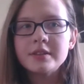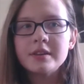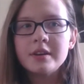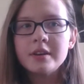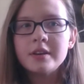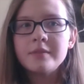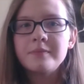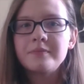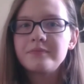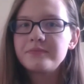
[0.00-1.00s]

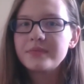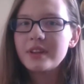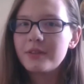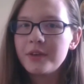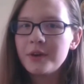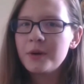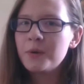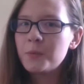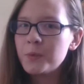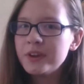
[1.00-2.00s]
The
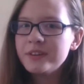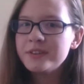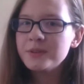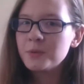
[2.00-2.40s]
weird